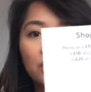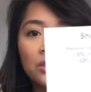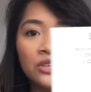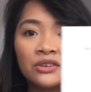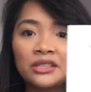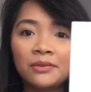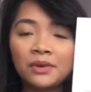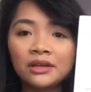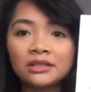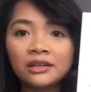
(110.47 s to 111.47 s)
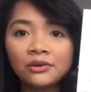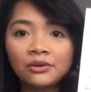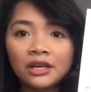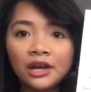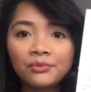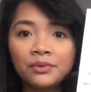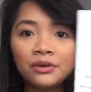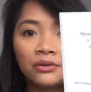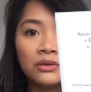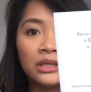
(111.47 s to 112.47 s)
just use it because I don't think I'll be
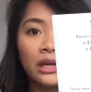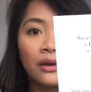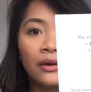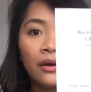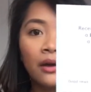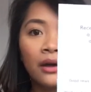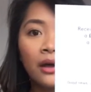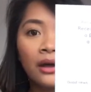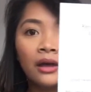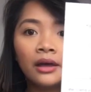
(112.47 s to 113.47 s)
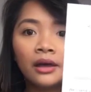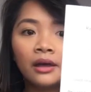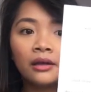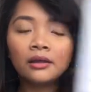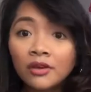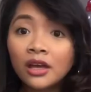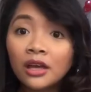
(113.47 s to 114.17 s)
using it.